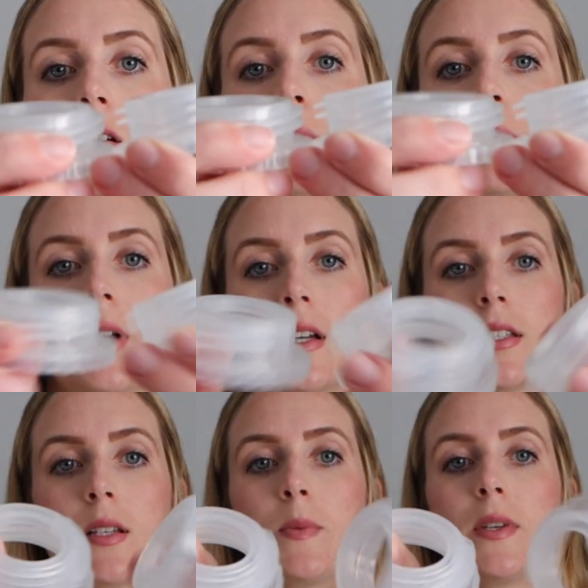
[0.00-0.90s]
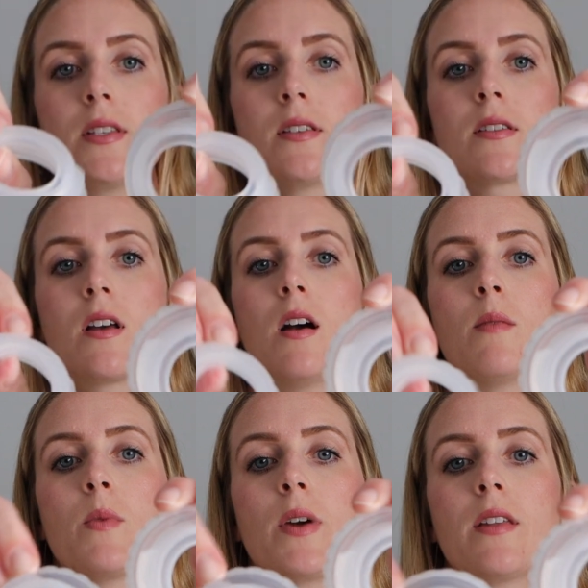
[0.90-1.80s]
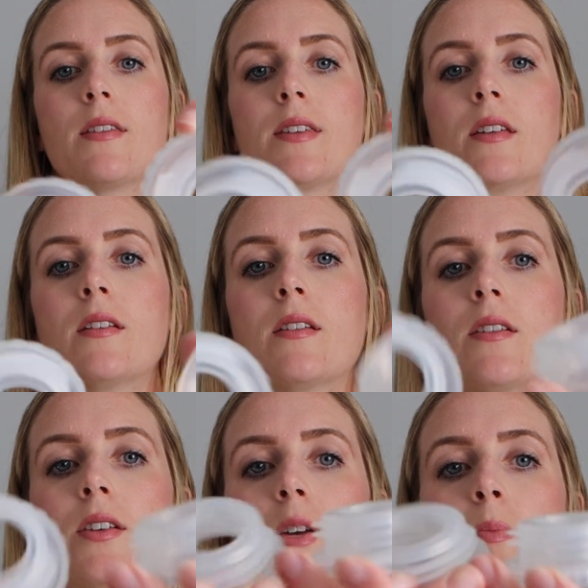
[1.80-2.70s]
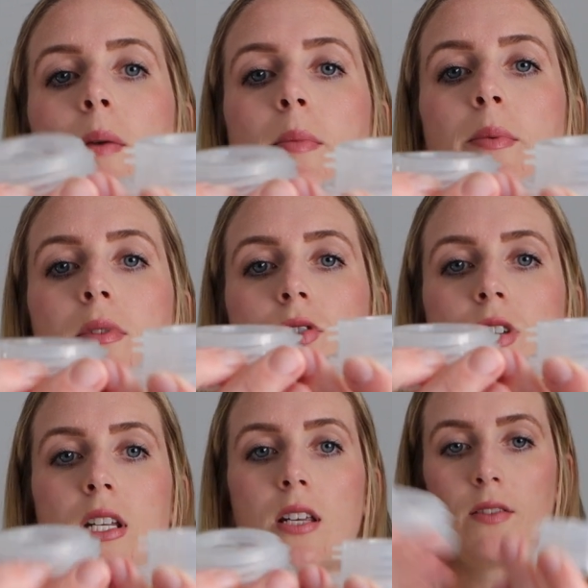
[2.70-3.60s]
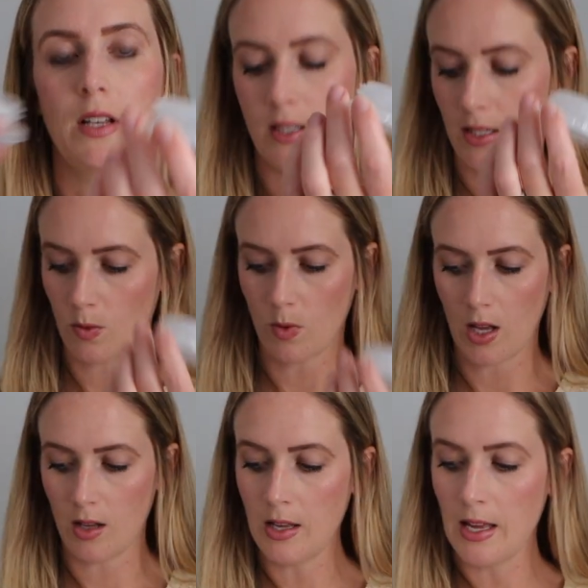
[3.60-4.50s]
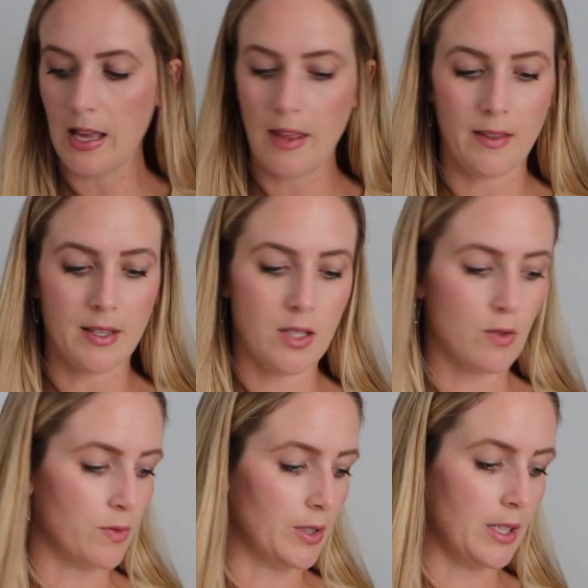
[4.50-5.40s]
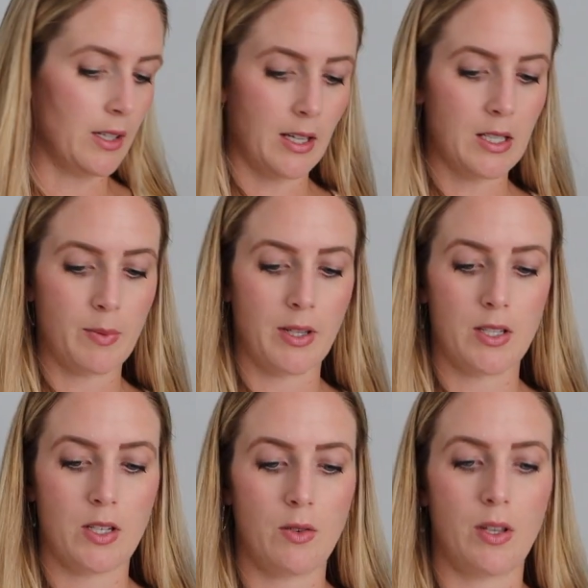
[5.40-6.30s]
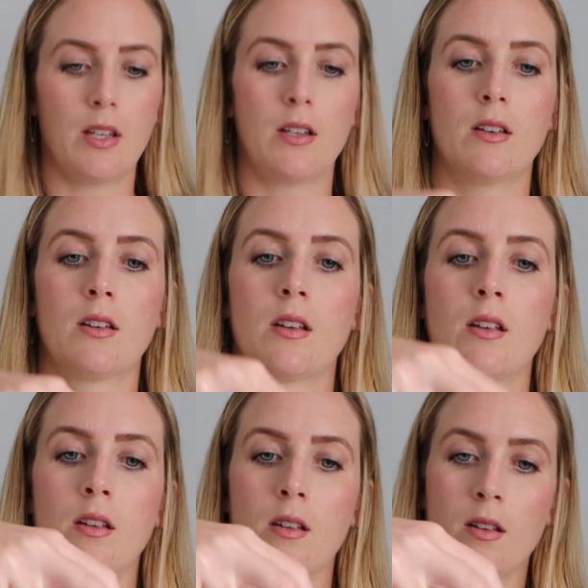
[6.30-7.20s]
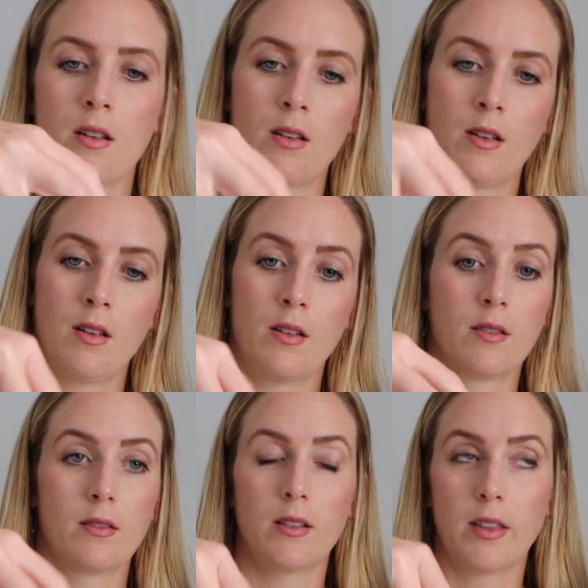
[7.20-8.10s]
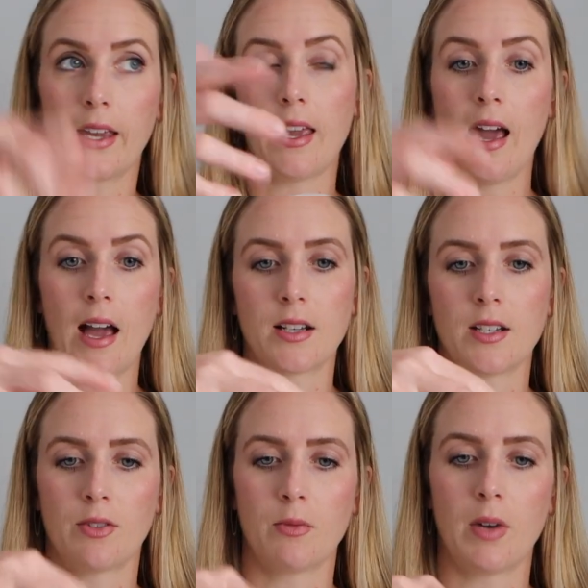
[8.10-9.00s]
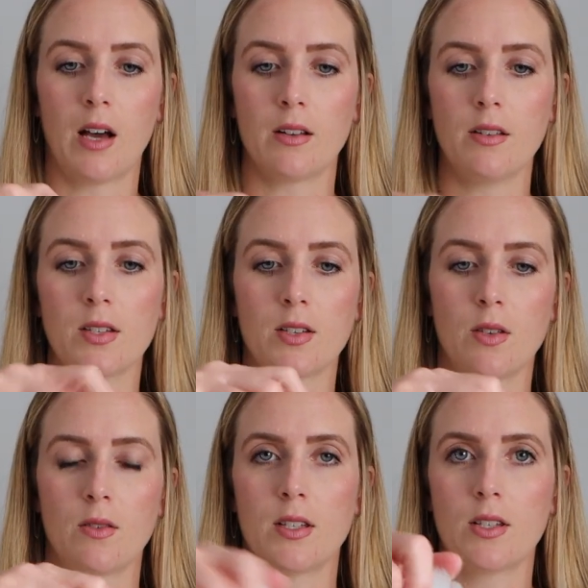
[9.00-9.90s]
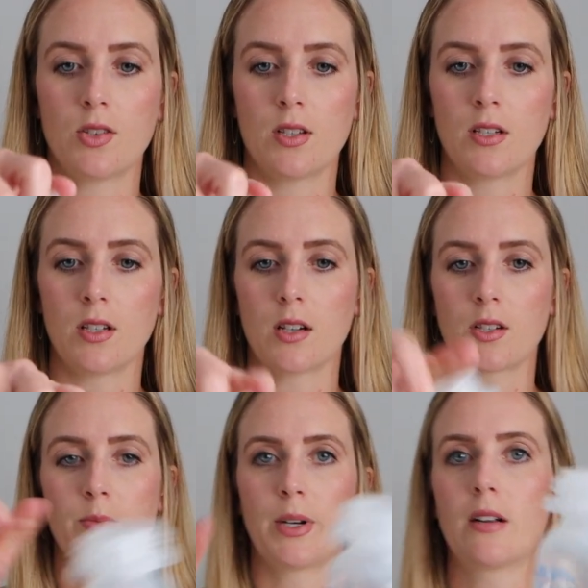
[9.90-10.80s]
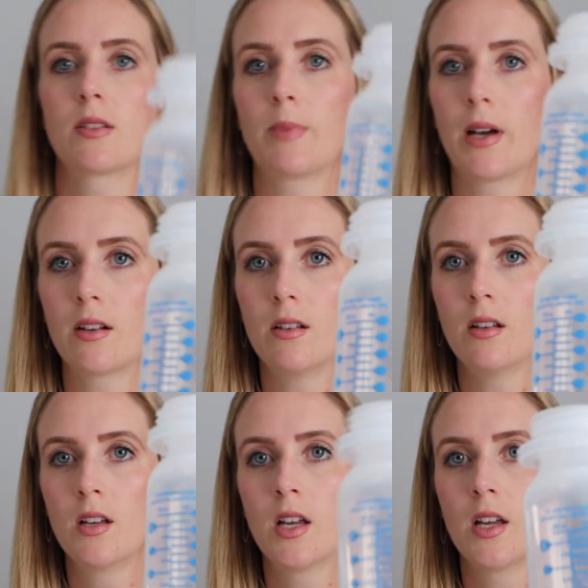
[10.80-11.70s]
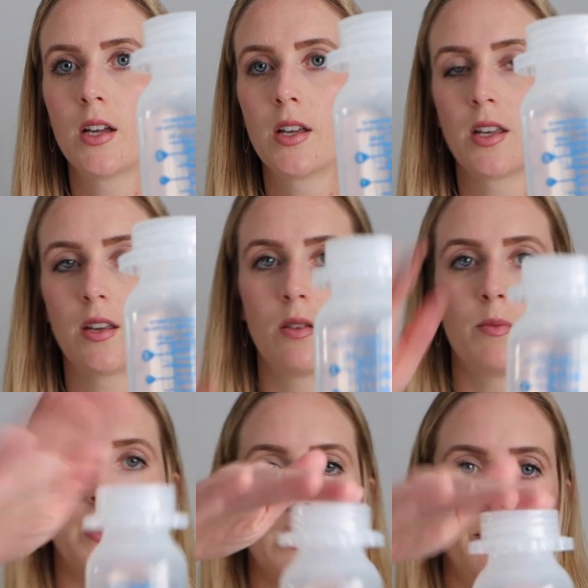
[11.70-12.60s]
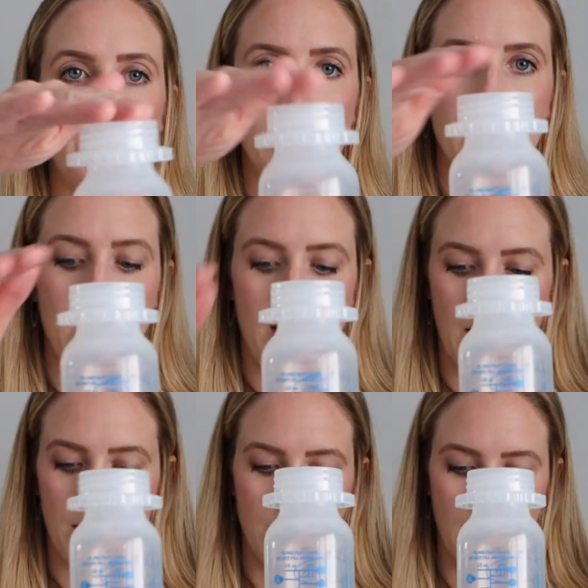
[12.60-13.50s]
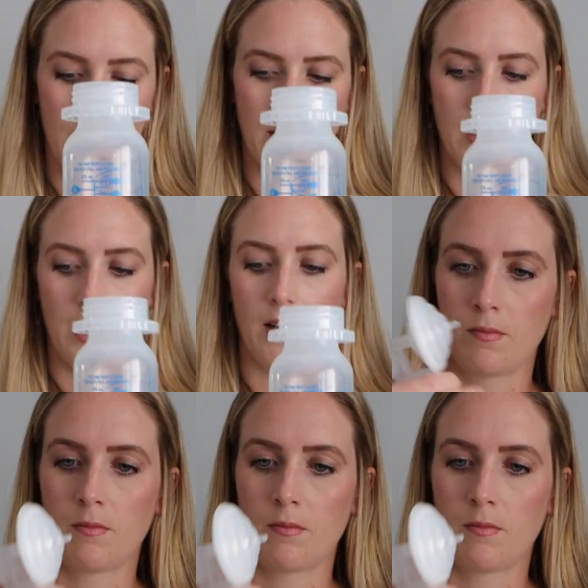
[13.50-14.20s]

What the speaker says: plastic pieces come with your Pumpables Genie Advance as well. This is really nice because you can like hack different bottles. So this is just a Dr. Brown's bottle. You can put the plastic connector on there